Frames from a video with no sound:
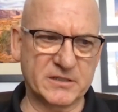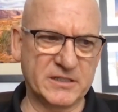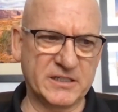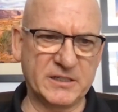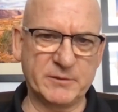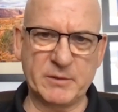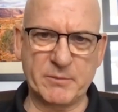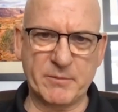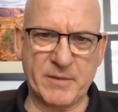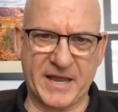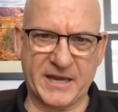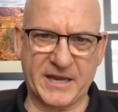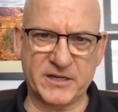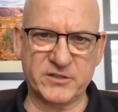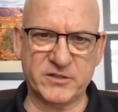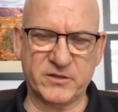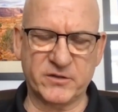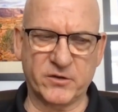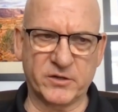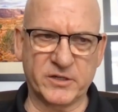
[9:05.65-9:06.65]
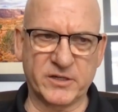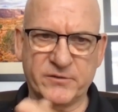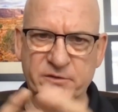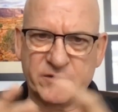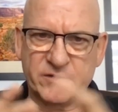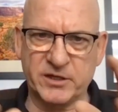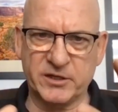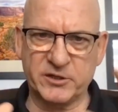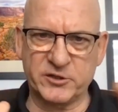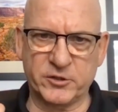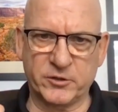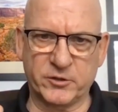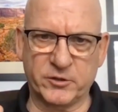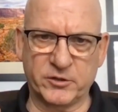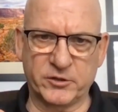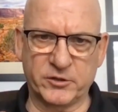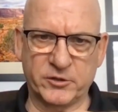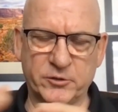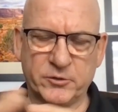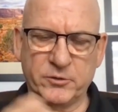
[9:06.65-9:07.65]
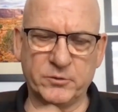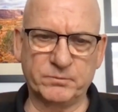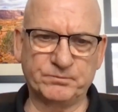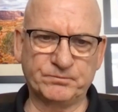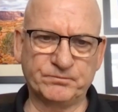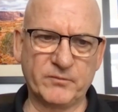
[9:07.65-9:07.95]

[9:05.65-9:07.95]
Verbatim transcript: need to be managed, and there are different things you can do.